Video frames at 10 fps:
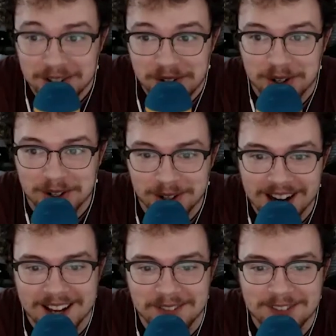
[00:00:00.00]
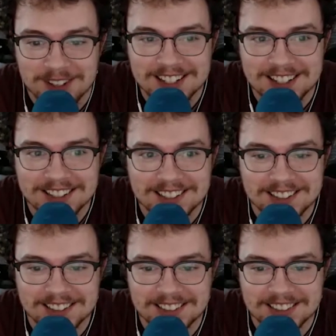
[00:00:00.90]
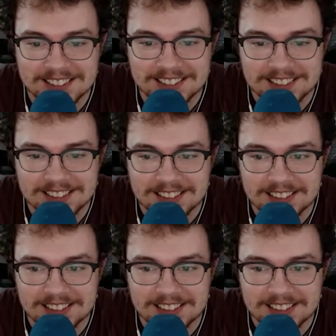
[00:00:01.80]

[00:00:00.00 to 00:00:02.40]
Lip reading: didn't. Crave. You probably thought maybe, oh, they